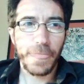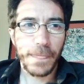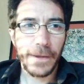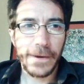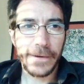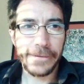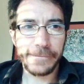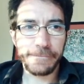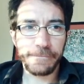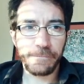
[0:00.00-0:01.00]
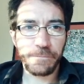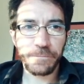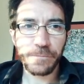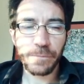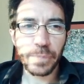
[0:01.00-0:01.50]

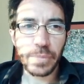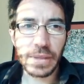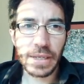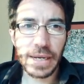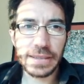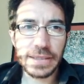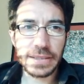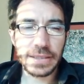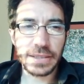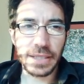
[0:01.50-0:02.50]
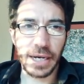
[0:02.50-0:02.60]
And this is